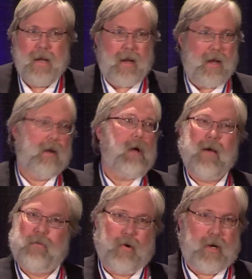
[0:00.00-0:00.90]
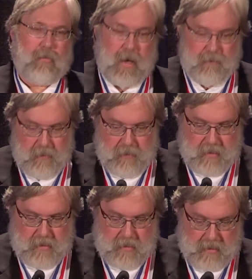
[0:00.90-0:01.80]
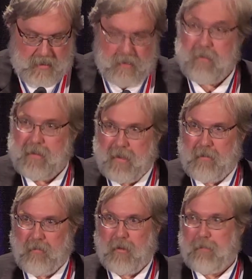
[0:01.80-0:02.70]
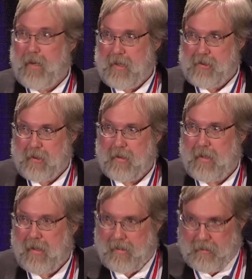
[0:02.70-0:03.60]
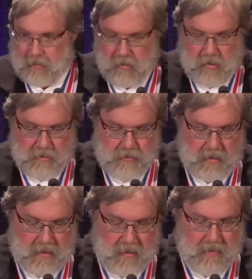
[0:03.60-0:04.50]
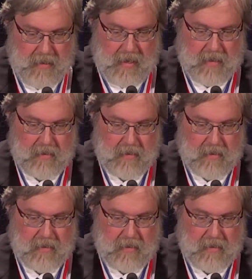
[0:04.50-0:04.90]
And I'm very grateful that they were patient and encouraging in that.